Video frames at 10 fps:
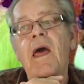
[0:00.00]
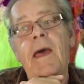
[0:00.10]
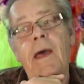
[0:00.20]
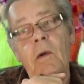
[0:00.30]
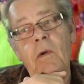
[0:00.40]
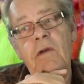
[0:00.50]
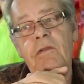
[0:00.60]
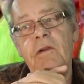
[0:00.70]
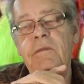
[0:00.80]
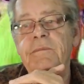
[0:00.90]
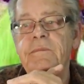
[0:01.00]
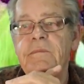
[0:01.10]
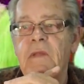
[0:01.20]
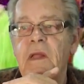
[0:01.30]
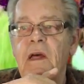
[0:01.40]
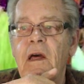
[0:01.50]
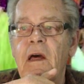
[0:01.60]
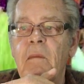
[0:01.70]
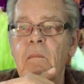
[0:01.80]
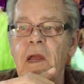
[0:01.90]
However,
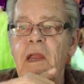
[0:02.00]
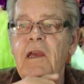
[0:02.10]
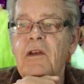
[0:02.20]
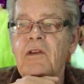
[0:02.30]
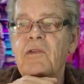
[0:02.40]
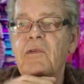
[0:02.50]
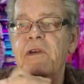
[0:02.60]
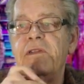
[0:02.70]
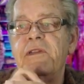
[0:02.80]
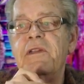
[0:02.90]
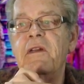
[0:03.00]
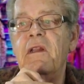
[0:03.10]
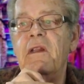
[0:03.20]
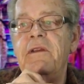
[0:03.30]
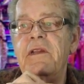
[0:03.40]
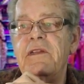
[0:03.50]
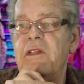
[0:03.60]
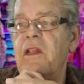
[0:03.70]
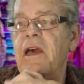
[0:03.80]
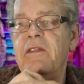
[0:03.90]
many katois still
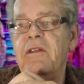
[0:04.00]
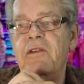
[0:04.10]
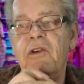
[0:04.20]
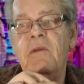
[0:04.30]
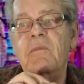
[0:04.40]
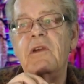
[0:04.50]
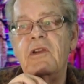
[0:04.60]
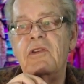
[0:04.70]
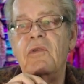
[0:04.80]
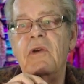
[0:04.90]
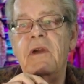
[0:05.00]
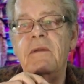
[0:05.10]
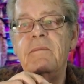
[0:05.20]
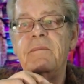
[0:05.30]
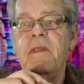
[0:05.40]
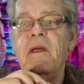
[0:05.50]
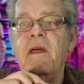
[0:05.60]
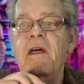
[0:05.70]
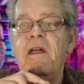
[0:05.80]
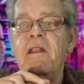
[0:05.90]
dislike the term katoi.
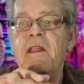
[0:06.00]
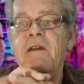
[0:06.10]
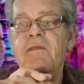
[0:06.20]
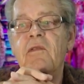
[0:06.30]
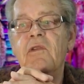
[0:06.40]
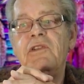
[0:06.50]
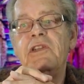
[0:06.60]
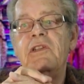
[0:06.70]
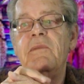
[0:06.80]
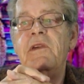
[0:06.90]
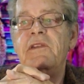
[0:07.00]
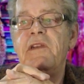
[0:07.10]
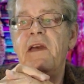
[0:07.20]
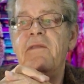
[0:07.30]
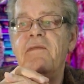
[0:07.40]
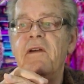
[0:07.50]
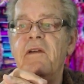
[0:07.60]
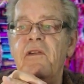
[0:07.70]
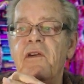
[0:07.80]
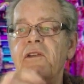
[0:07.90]
Therefore, just to be safe,
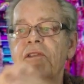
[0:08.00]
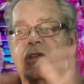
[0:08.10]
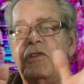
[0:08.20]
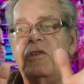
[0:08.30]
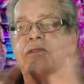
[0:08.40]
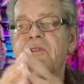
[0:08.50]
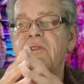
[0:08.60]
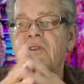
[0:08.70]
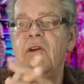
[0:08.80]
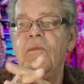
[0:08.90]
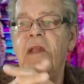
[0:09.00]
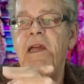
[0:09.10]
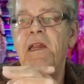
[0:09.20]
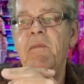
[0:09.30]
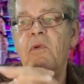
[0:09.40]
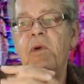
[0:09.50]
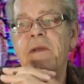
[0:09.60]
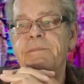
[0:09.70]
you can just use the term ladyboy.